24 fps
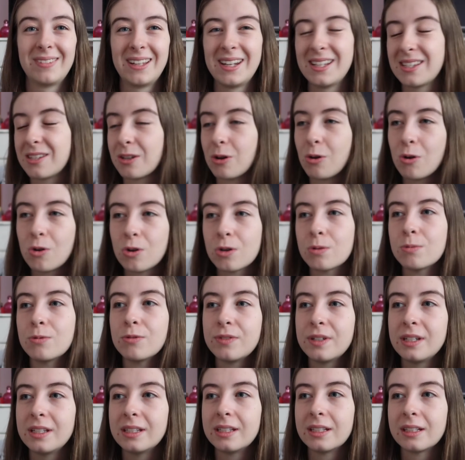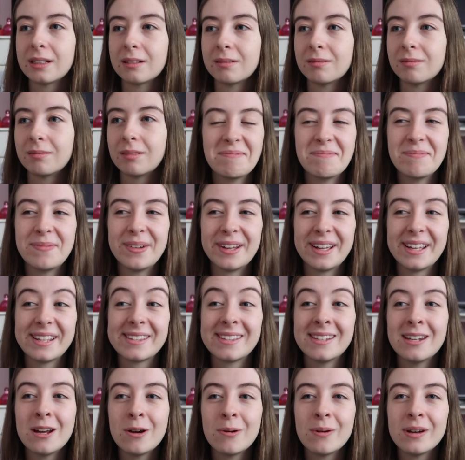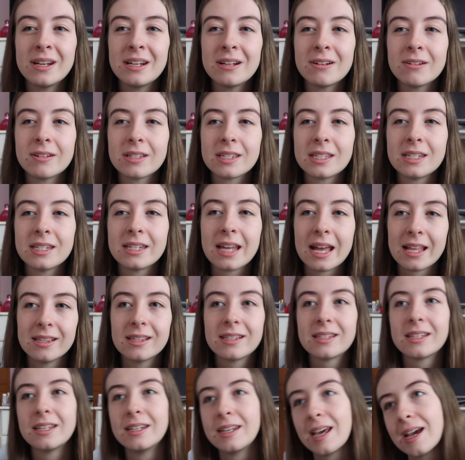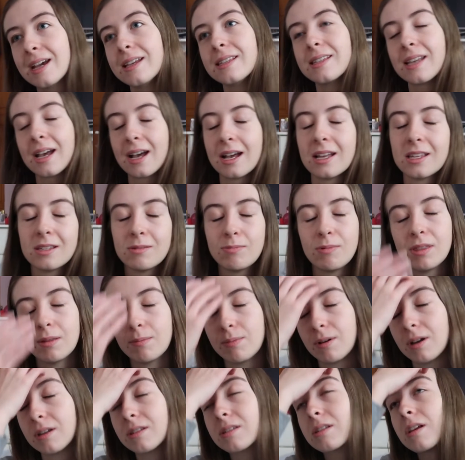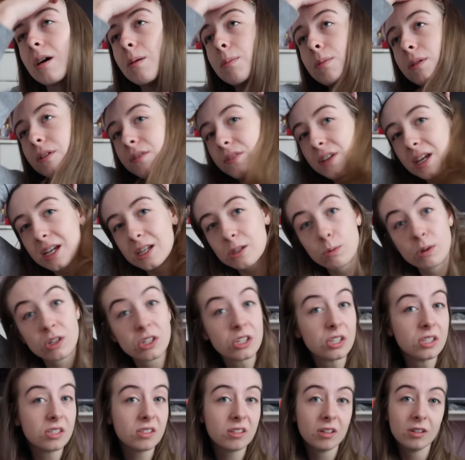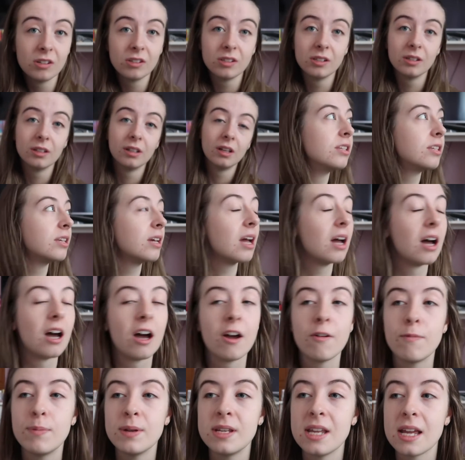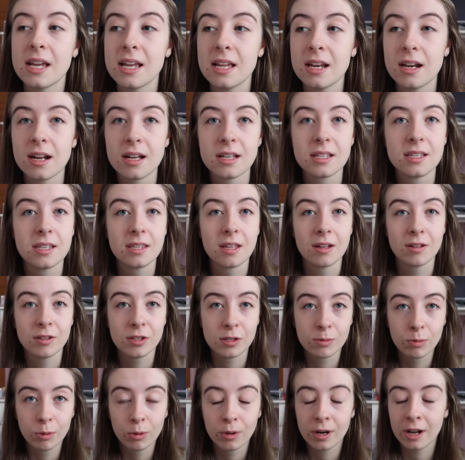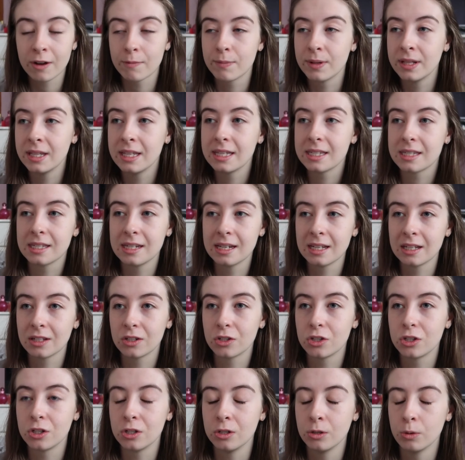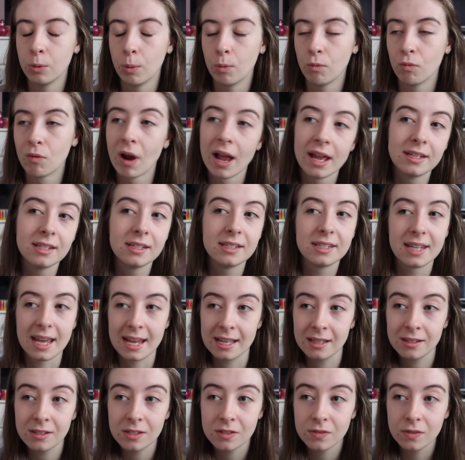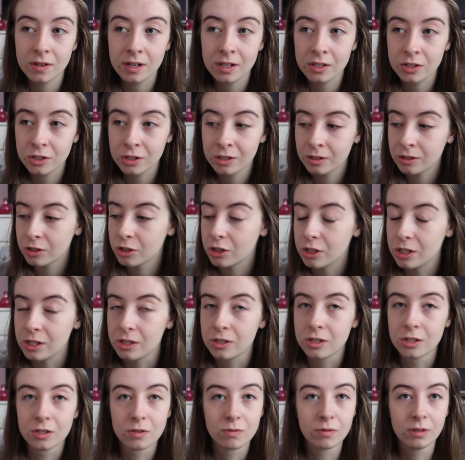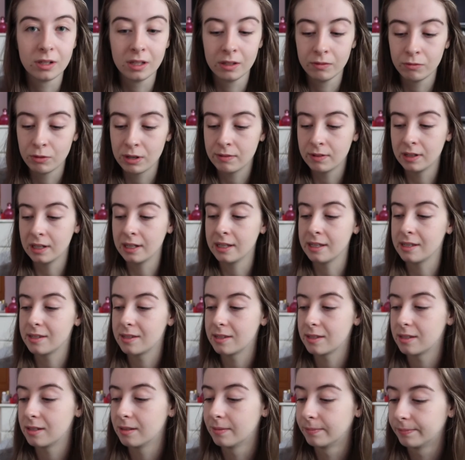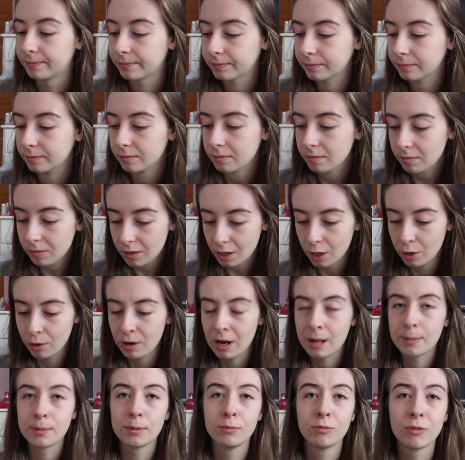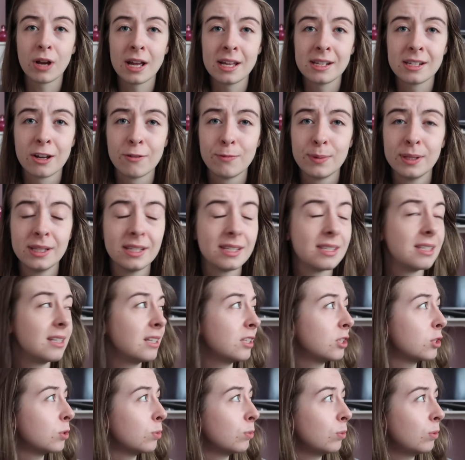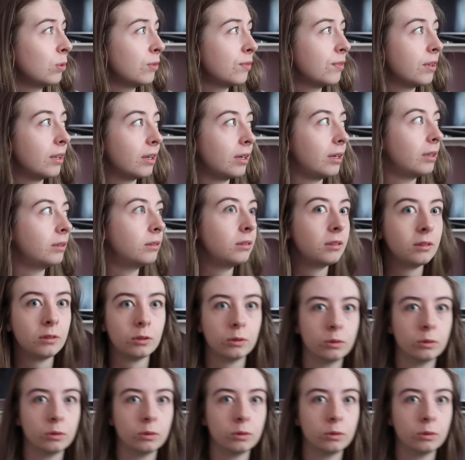And it's a horrible feeling, but it's nowhere near as intense today as it has been the past couple of days, which is good. So yeah, I've been taking it nice though this morning. I've been listening to Red Taylor's version. She's just re-released her album Red. I've been listening to all of the...